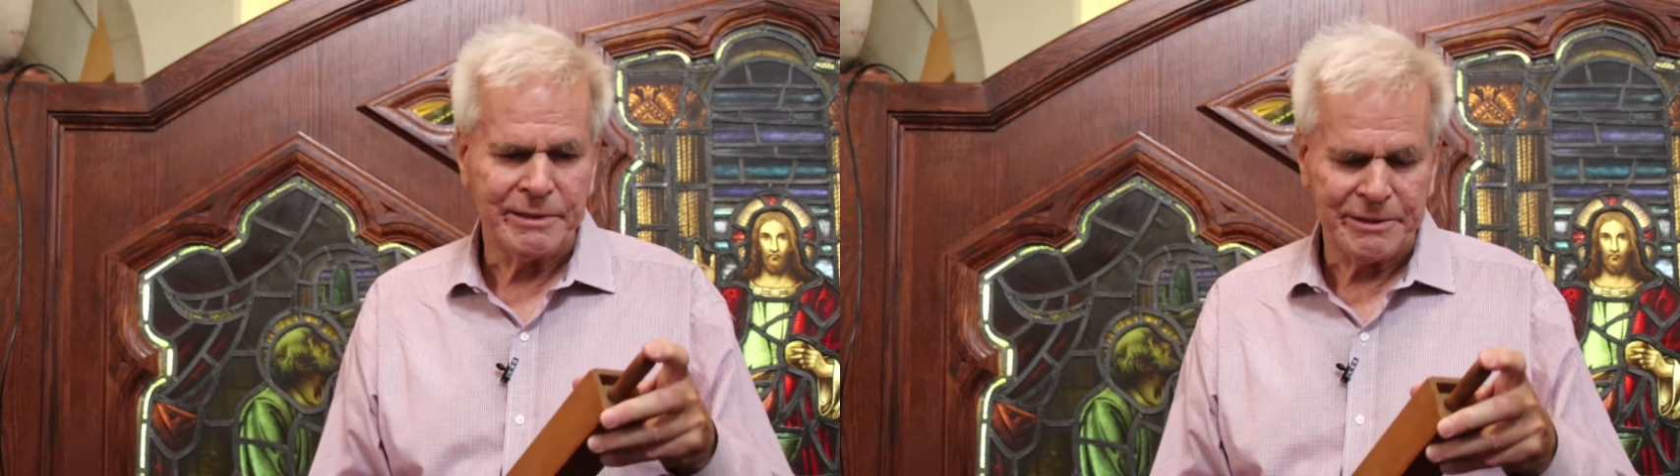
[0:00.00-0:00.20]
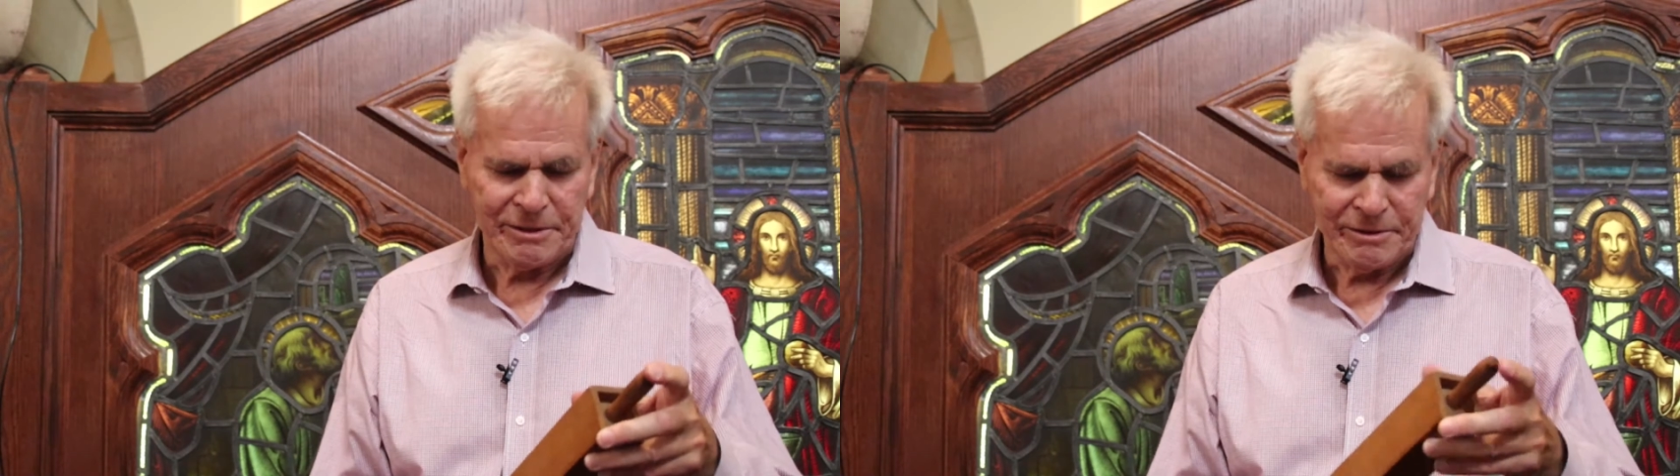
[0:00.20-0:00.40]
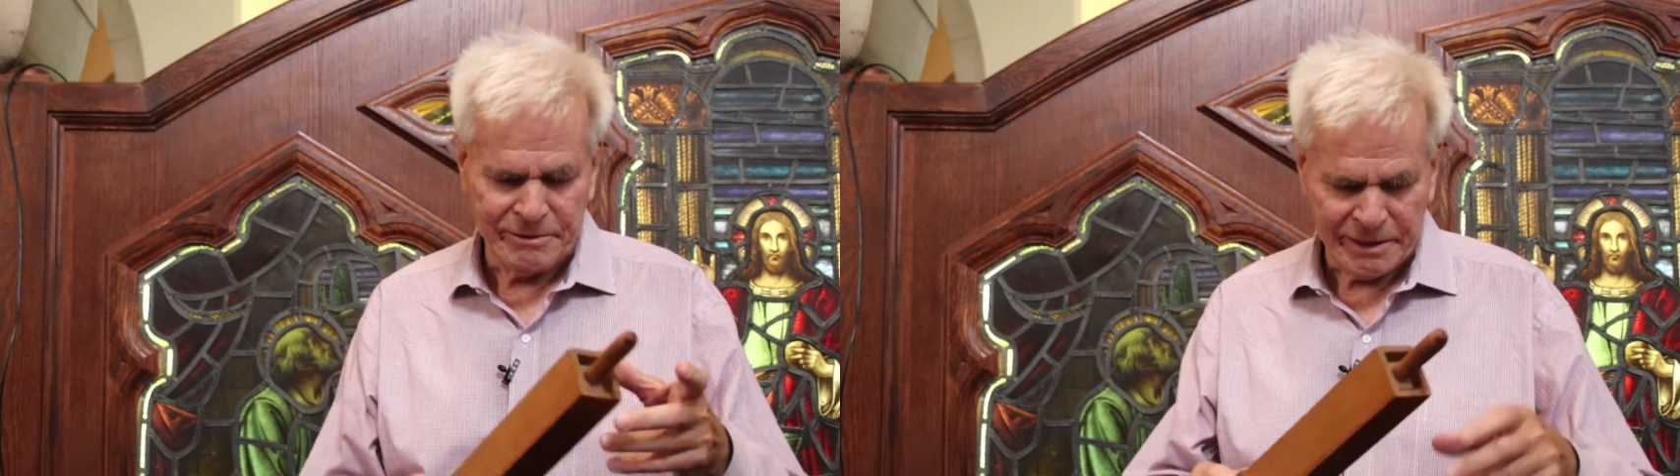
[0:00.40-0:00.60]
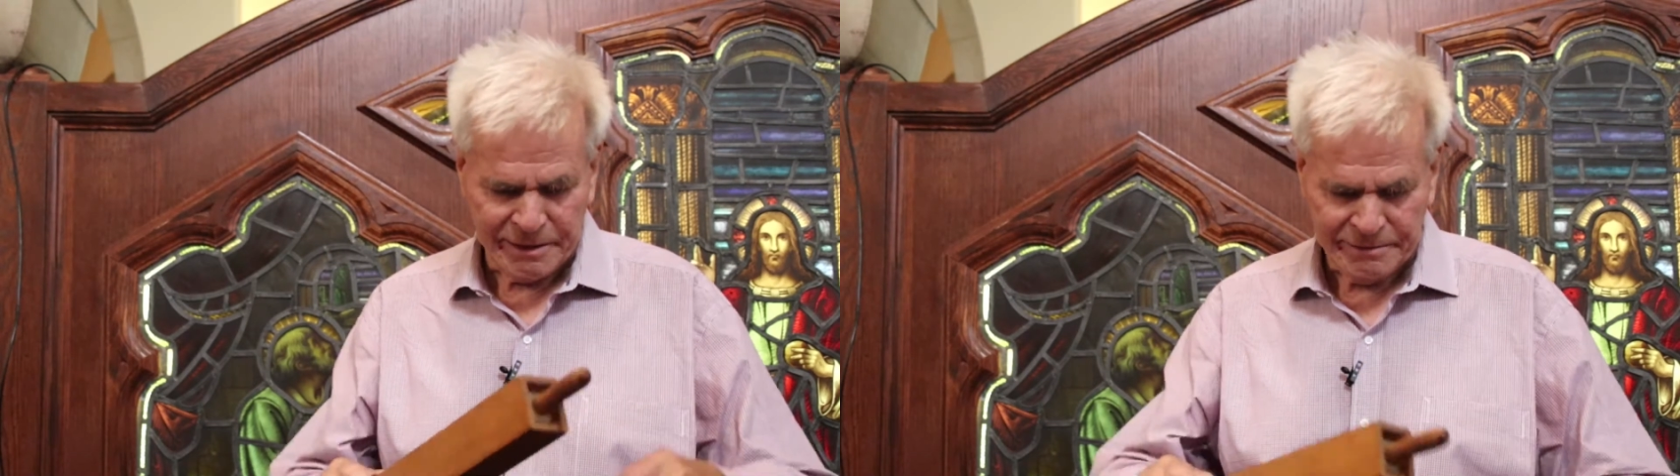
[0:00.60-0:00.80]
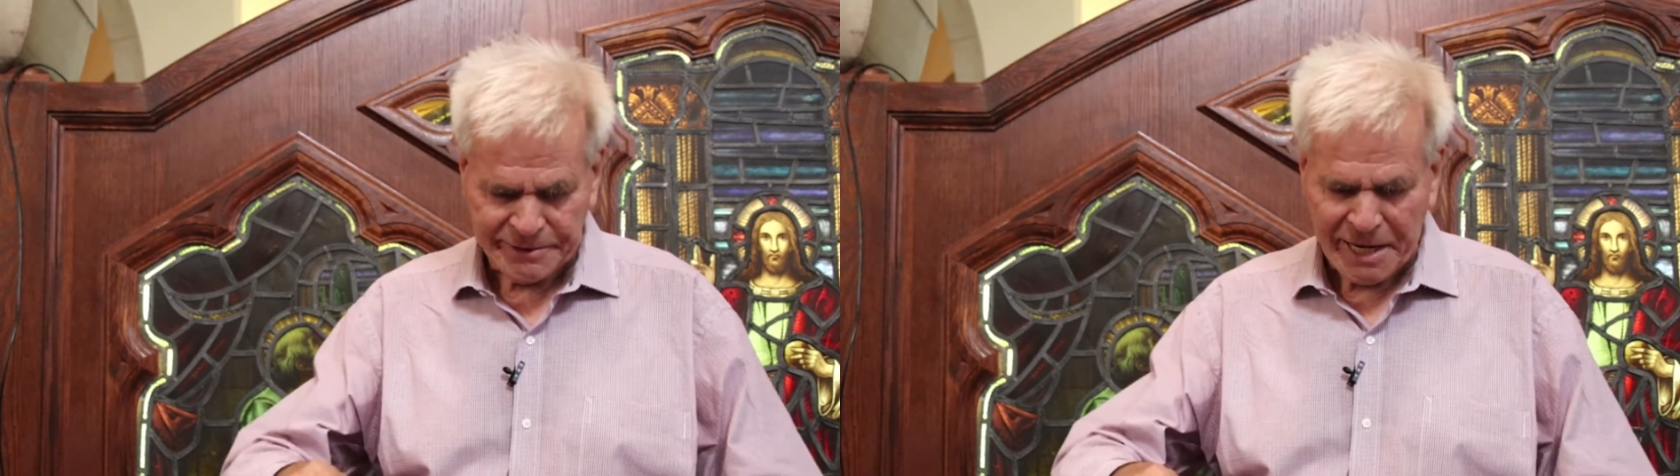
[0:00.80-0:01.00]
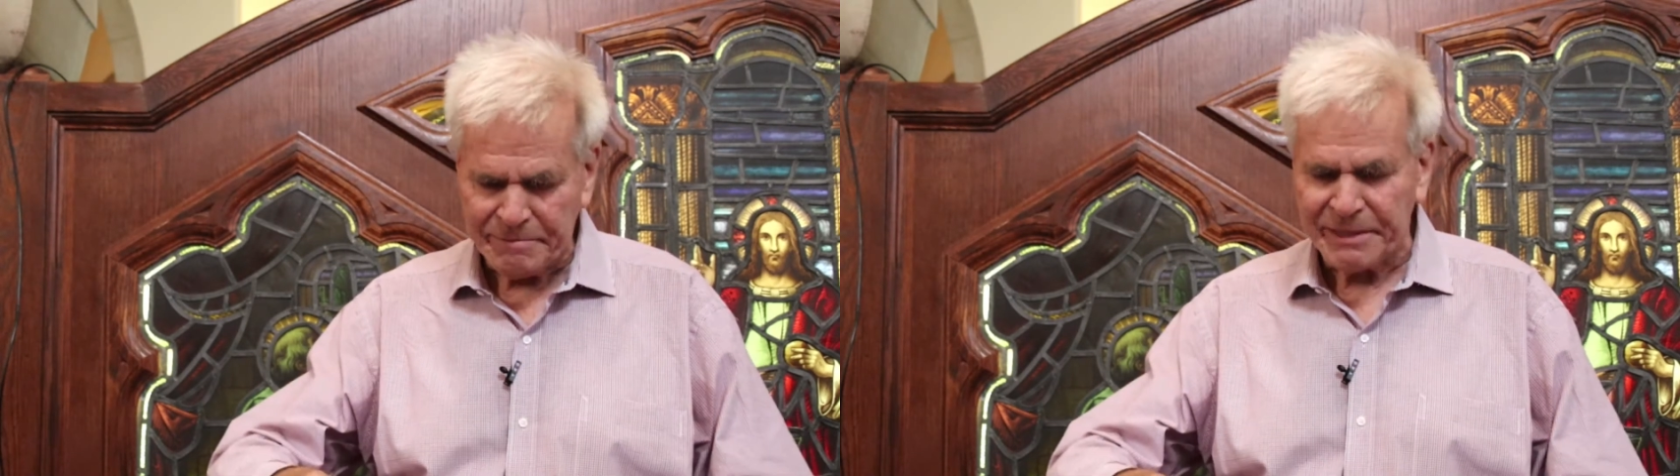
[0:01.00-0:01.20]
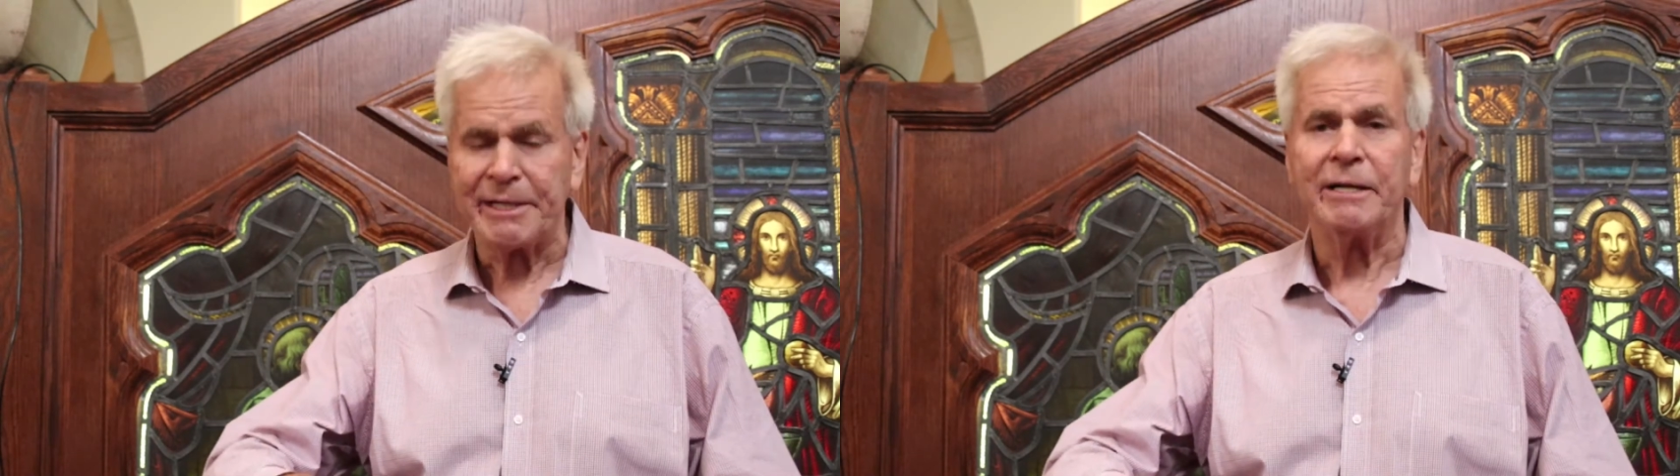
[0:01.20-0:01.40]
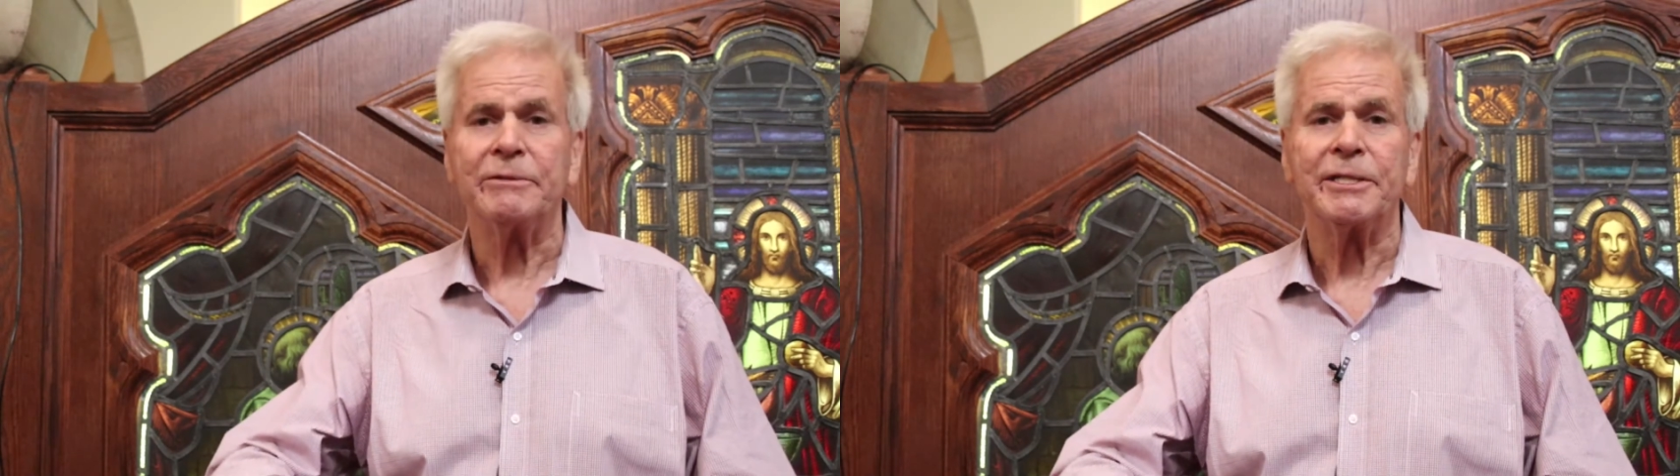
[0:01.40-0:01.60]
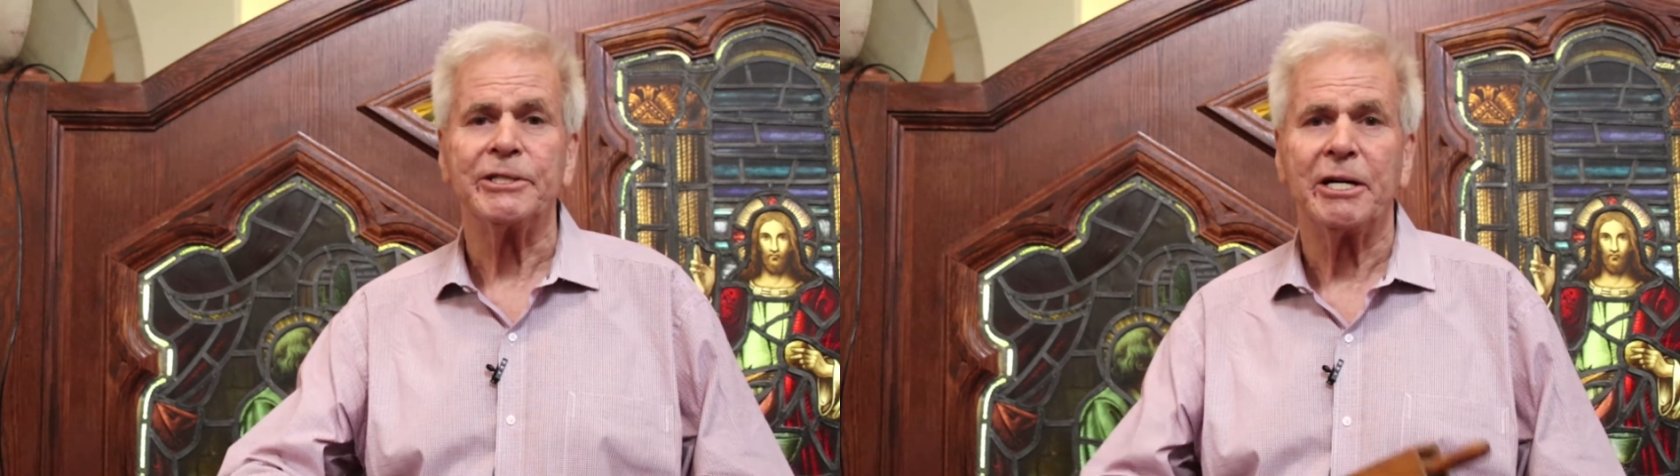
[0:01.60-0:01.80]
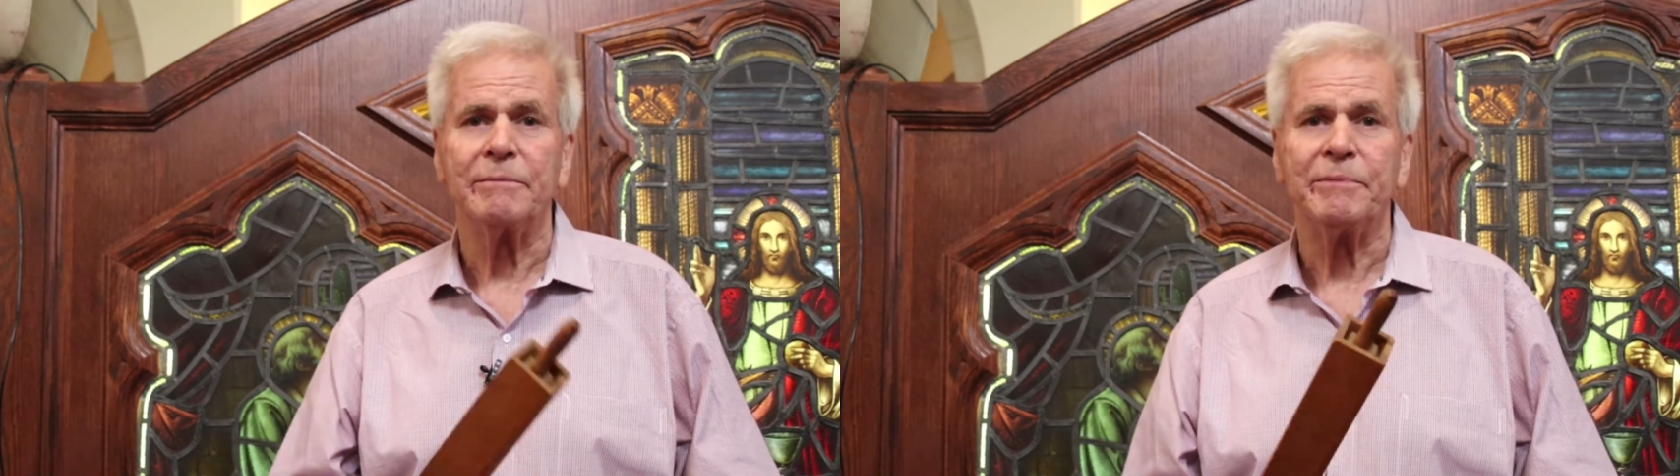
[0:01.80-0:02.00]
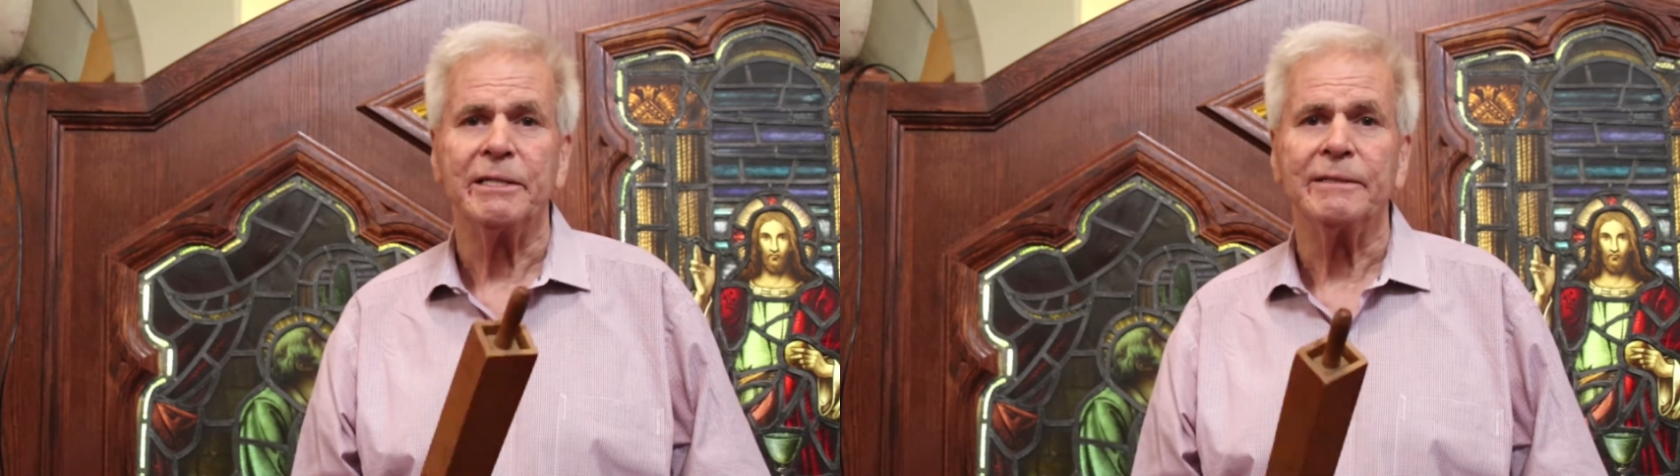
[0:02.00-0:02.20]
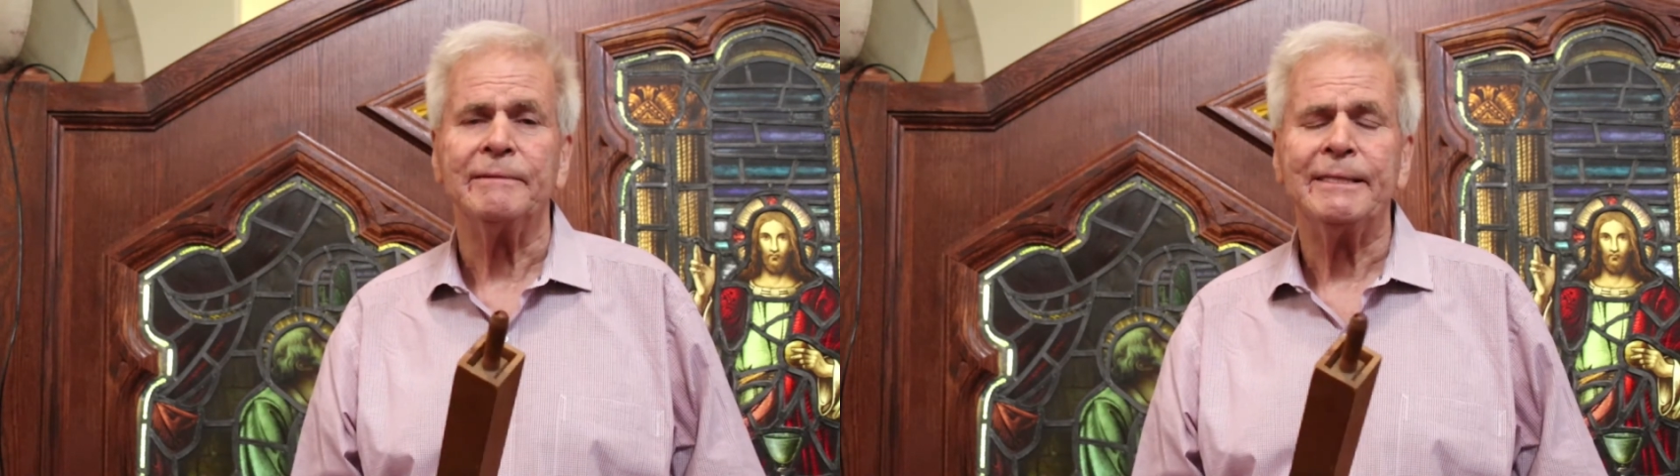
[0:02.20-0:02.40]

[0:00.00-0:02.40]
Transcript: to tap it down to sharpen it.